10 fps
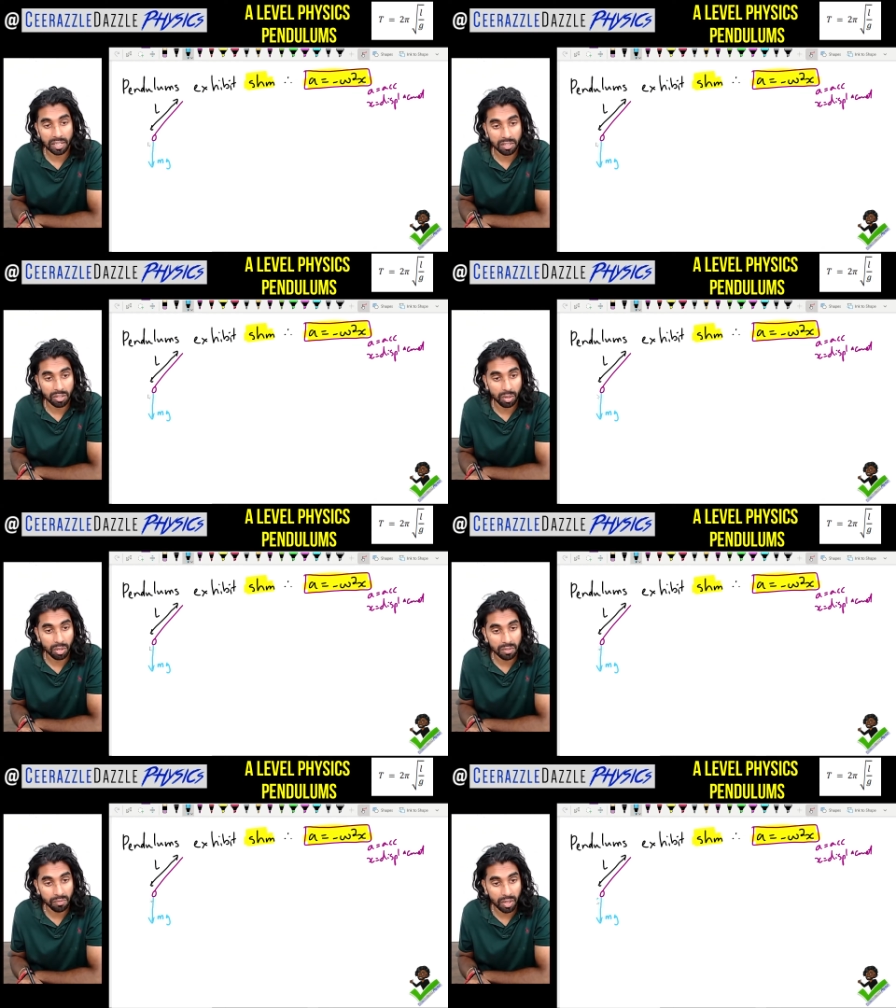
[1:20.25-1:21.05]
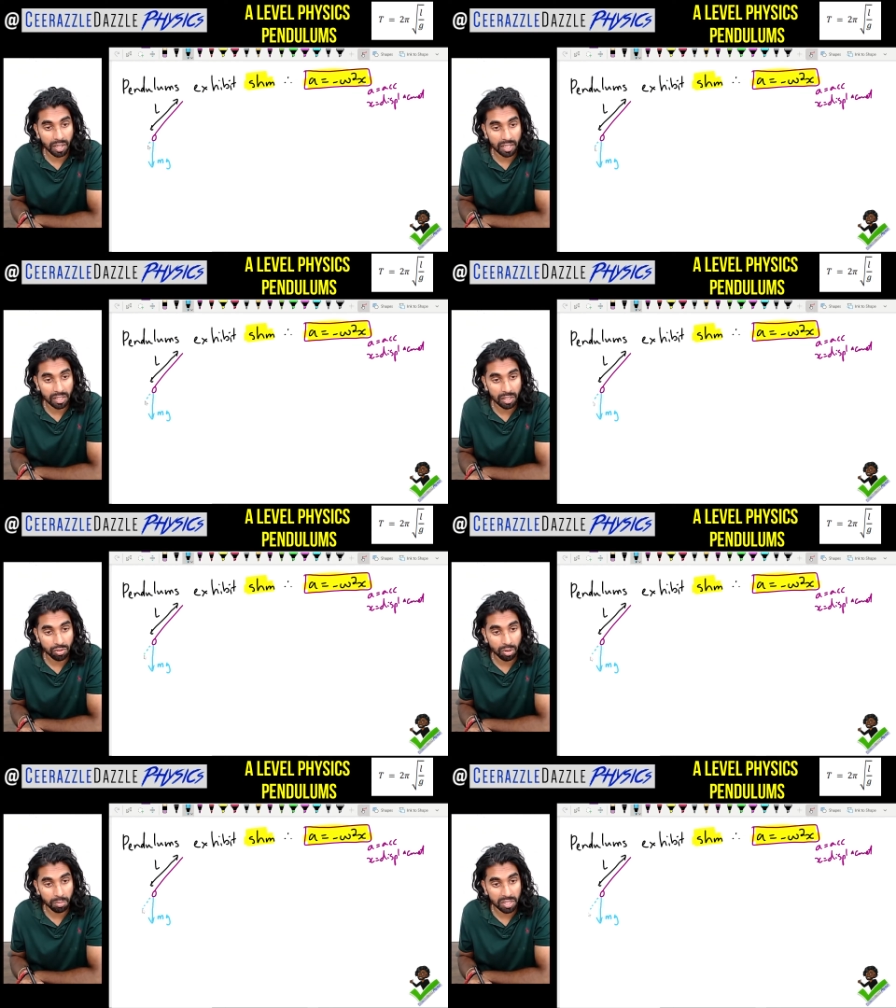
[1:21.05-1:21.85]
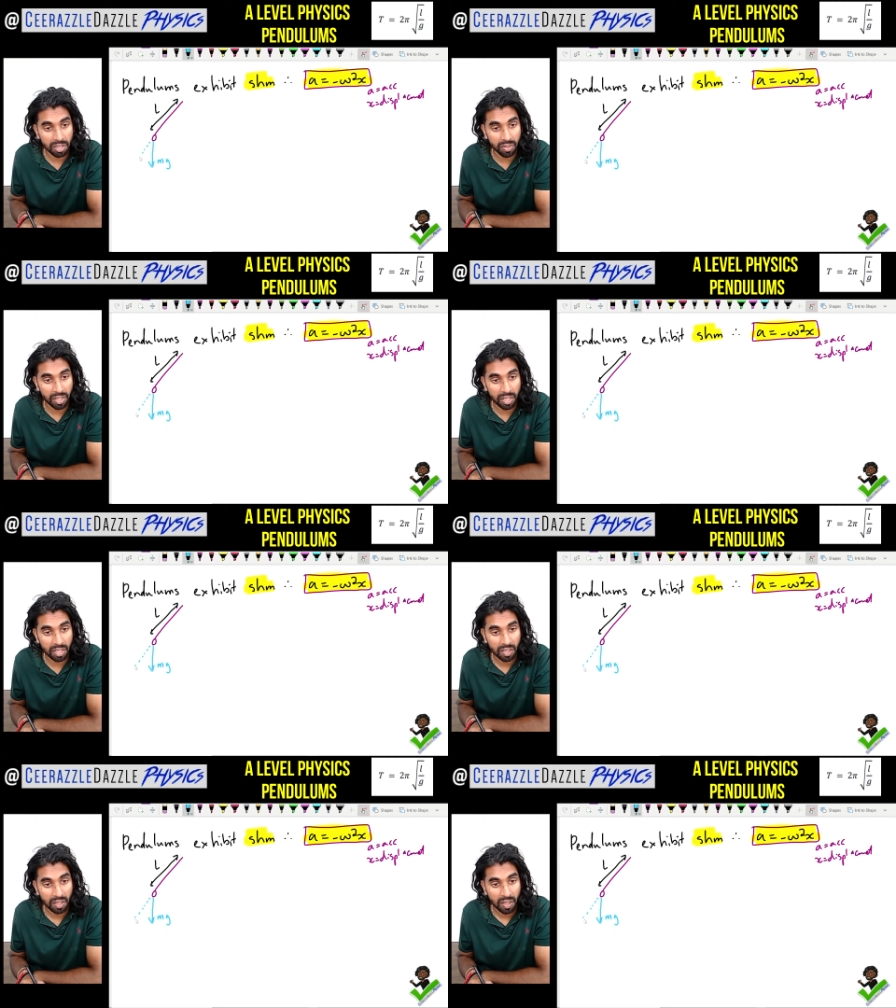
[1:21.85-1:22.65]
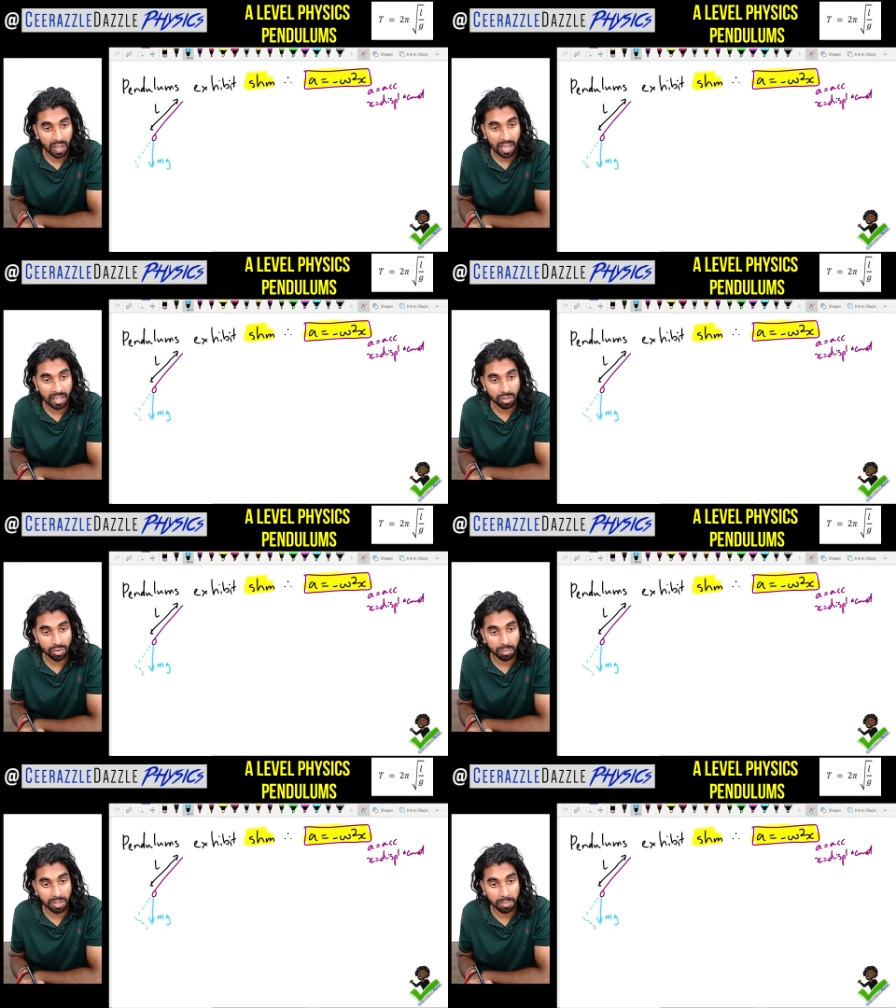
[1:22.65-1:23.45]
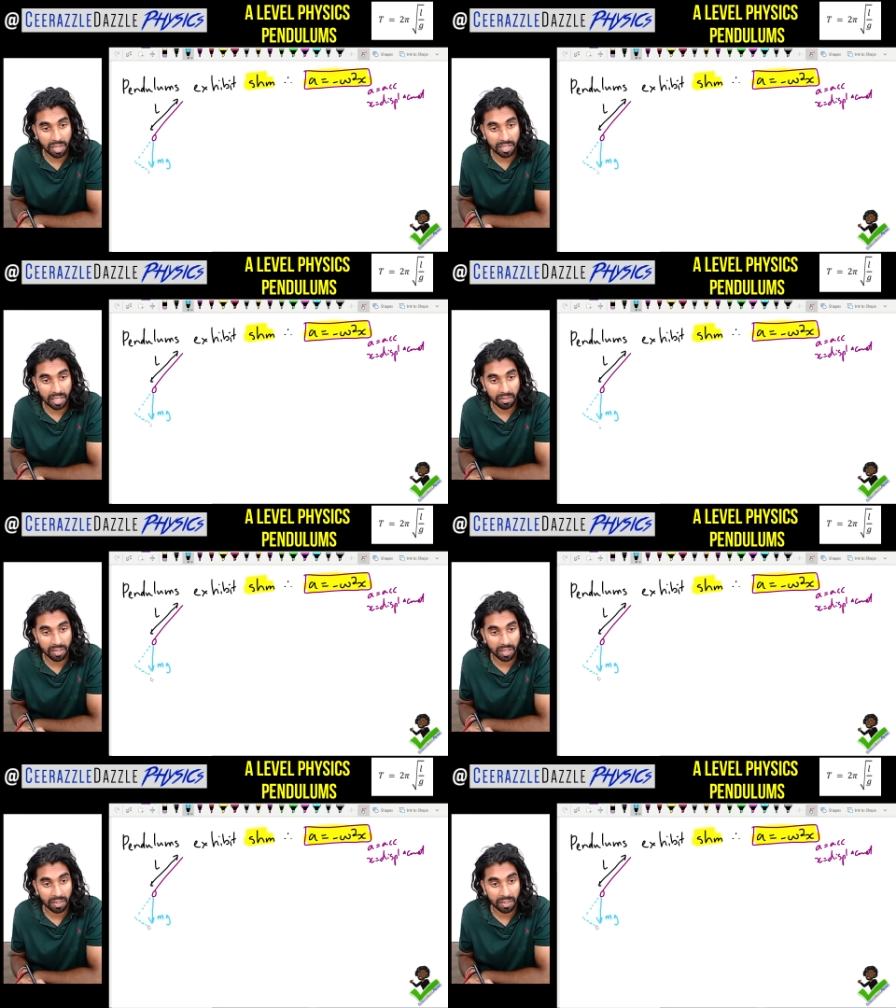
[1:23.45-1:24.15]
So let's find, let's drop this over here, and let's drop this back down here.